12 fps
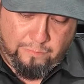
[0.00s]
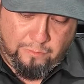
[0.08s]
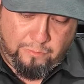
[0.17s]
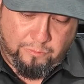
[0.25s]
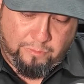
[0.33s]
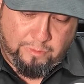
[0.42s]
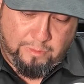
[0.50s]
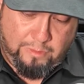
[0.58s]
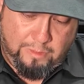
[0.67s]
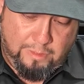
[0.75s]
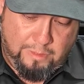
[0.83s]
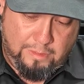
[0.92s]
falls into
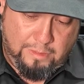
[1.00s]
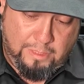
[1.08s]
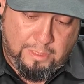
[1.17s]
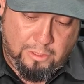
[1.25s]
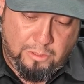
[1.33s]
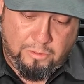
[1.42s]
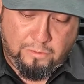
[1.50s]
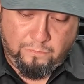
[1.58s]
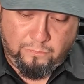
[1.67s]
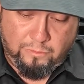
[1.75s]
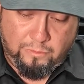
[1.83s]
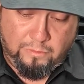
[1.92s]
the indentations
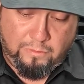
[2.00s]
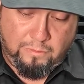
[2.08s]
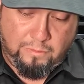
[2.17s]
of what the